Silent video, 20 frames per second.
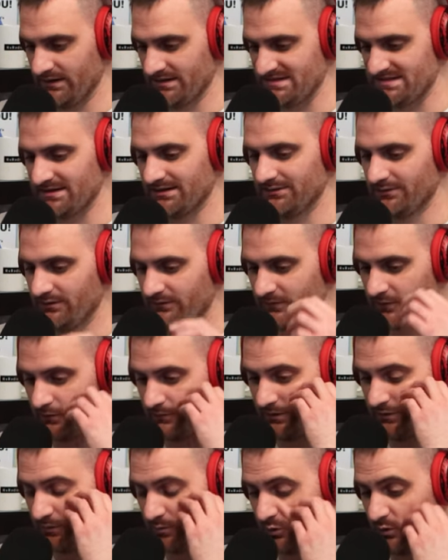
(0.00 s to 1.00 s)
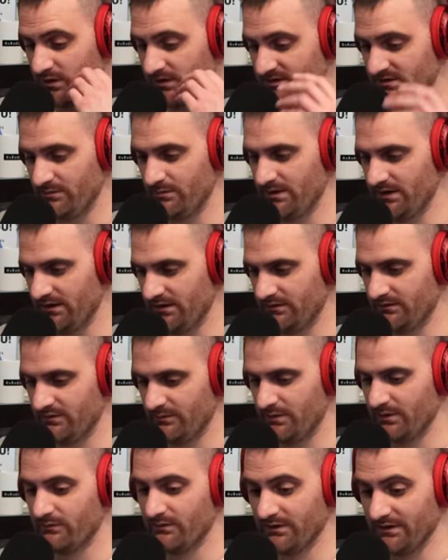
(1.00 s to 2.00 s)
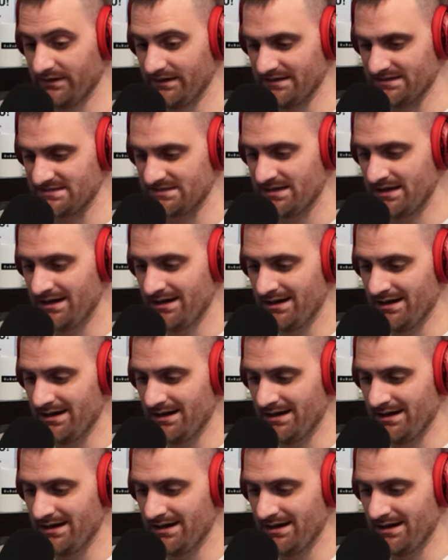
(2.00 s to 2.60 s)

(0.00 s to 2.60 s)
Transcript: a signal for erythropoietin to be to be released,